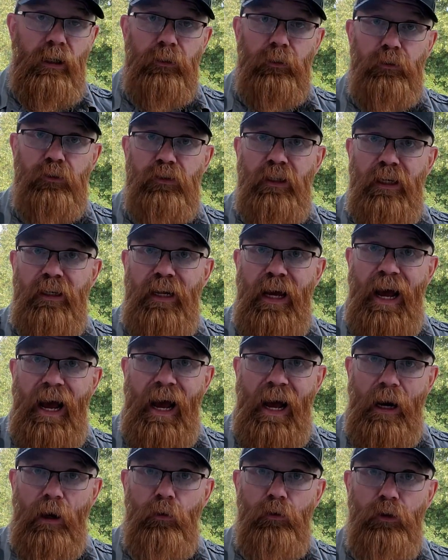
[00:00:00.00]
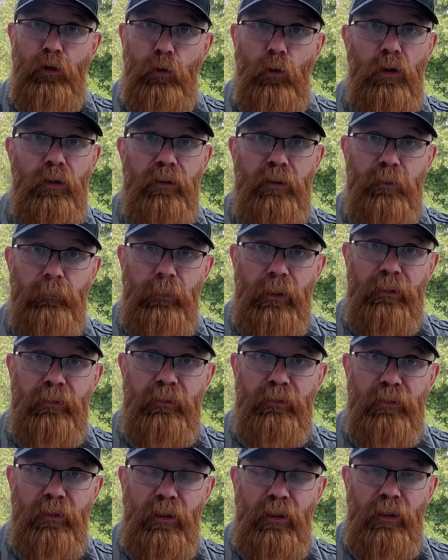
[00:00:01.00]
understand how you are
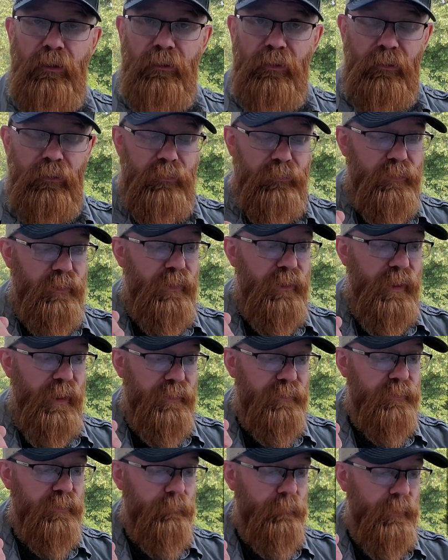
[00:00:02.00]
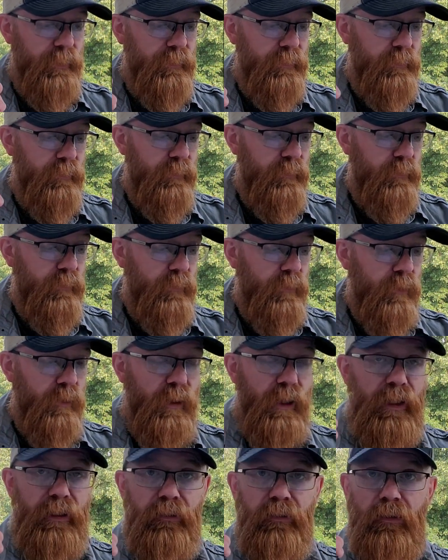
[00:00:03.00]
expected to un- to estimate. All
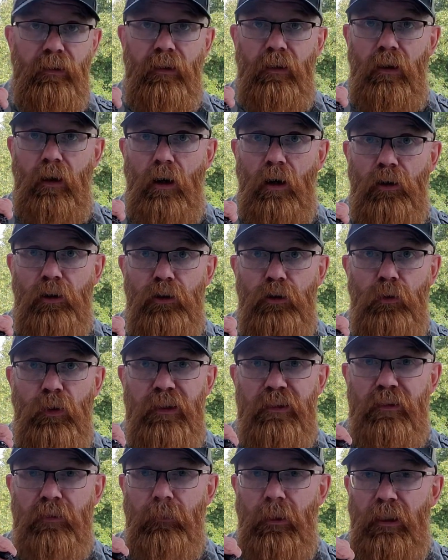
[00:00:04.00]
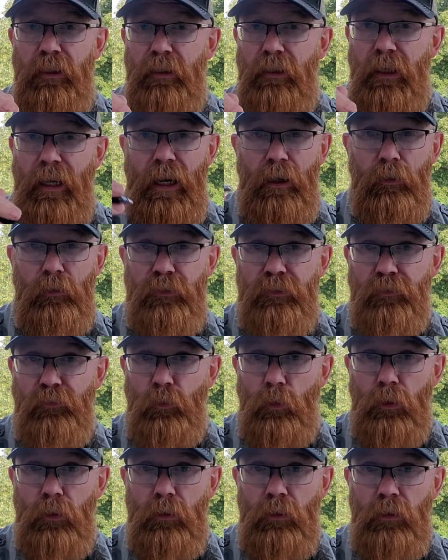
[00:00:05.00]
right, are you estimating in hours of
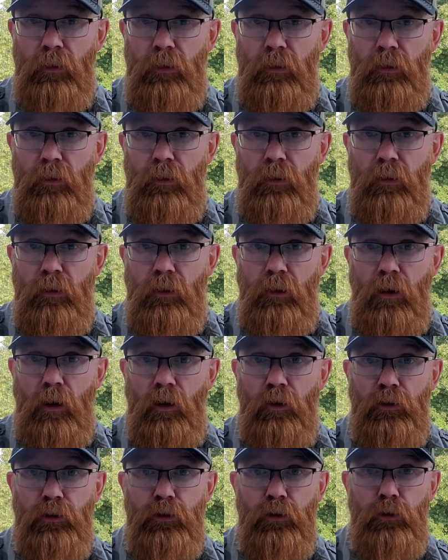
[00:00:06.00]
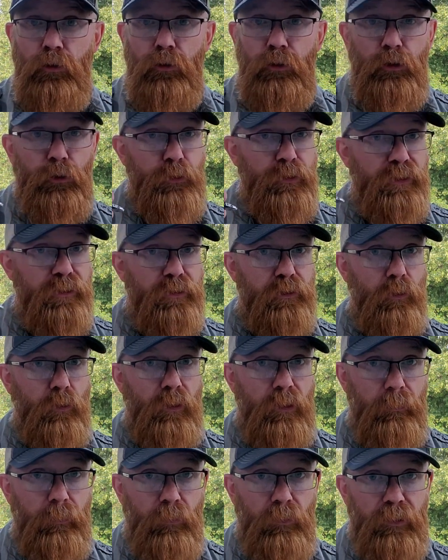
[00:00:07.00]
work? Are you using
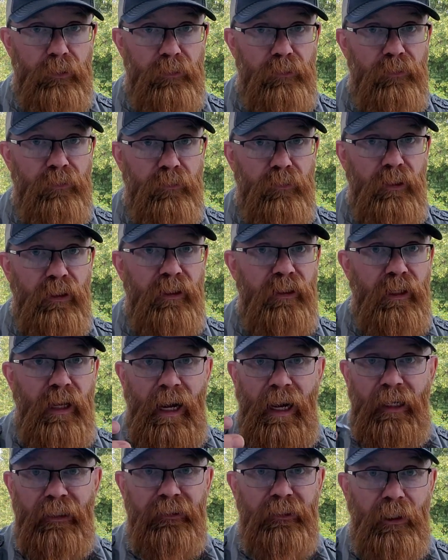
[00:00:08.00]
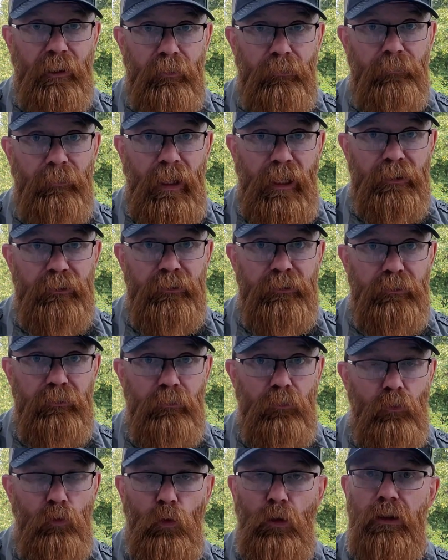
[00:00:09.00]
story points in an agile fashion?
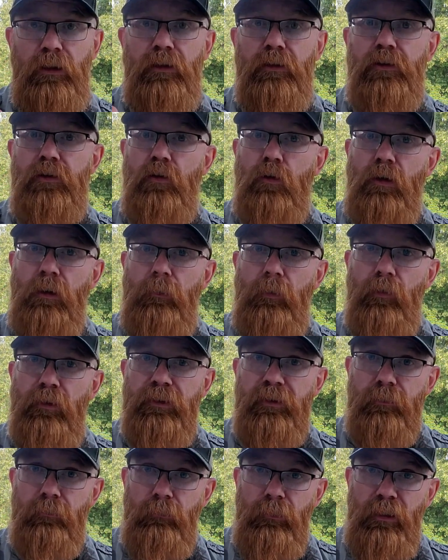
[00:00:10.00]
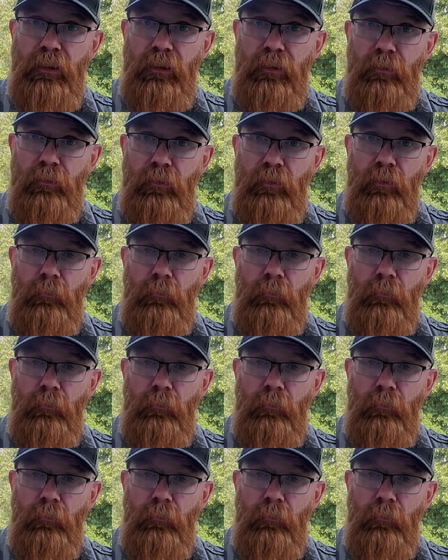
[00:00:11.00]
What do the story points mean?